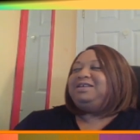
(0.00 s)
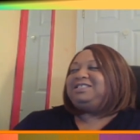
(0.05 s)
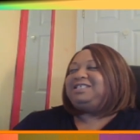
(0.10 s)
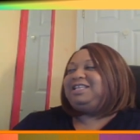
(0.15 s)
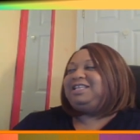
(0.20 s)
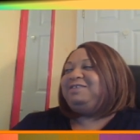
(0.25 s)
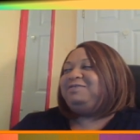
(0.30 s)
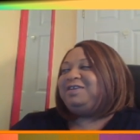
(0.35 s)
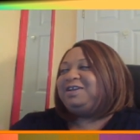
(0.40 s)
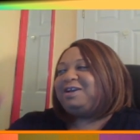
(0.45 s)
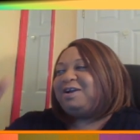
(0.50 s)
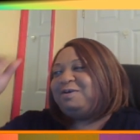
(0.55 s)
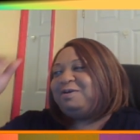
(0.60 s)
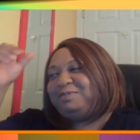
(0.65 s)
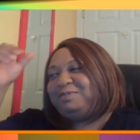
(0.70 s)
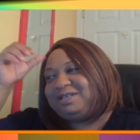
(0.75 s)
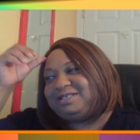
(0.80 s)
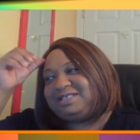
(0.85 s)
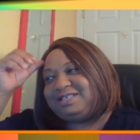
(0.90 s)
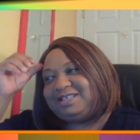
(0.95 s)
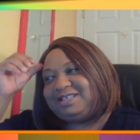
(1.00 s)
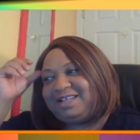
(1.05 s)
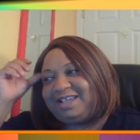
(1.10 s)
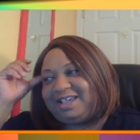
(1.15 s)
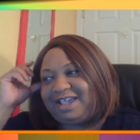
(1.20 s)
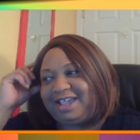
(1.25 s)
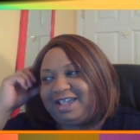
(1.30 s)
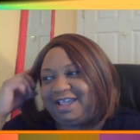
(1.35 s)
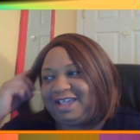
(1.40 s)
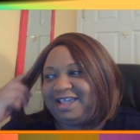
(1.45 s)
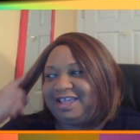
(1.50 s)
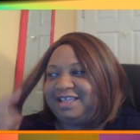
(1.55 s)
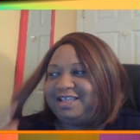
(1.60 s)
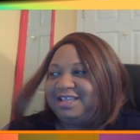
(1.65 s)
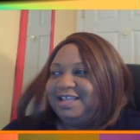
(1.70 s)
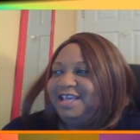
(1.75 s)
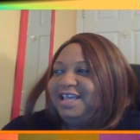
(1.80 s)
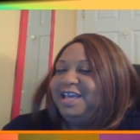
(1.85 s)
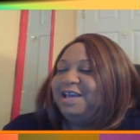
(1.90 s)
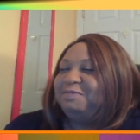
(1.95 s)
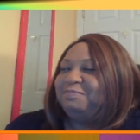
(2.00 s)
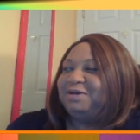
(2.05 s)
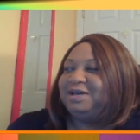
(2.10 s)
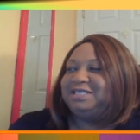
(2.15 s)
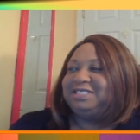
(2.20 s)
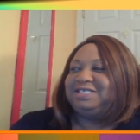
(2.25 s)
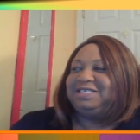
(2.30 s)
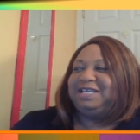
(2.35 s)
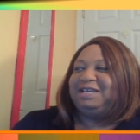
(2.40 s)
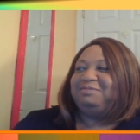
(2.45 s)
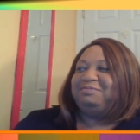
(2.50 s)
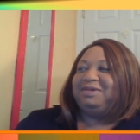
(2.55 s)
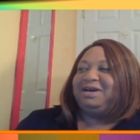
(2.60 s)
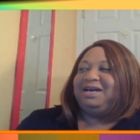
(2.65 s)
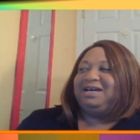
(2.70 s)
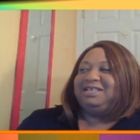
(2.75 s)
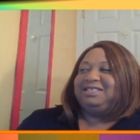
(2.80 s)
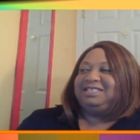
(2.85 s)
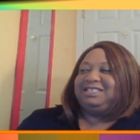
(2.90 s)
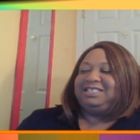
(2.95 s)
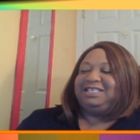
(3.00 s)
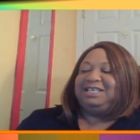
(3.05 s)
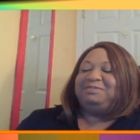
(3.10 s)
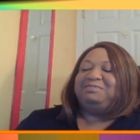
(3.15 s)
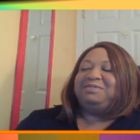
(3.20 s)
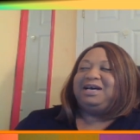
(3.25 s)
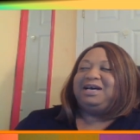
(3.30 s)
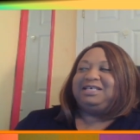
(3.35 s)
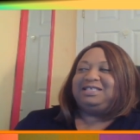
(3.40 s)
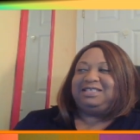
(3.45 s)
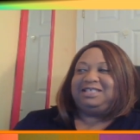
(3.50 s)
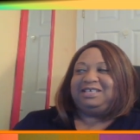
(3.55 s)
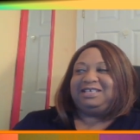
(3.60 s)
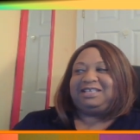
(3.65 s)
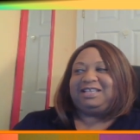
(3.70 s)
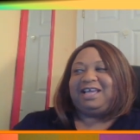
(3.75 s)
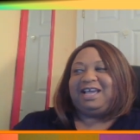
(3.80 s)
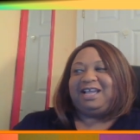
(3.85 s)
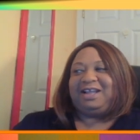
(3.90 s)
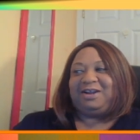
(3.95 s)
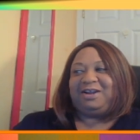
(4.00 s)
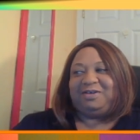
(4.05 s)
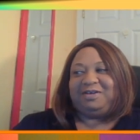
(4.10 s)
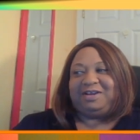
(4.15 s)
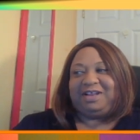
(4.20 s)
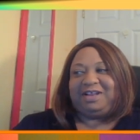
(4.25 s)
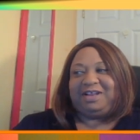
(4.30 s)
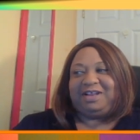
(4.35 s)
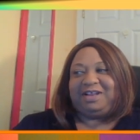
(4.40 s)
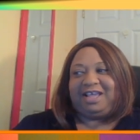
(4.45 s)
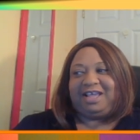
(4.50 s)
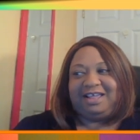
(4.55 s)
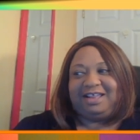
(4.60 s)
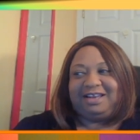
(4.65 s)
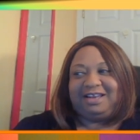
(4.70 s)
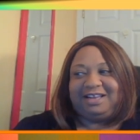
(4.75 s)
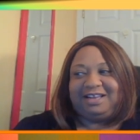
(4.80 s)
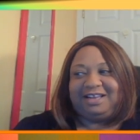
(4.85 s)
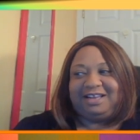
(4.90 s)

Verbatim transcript: wasn't even gonna mention that, but she must she must look like her dad,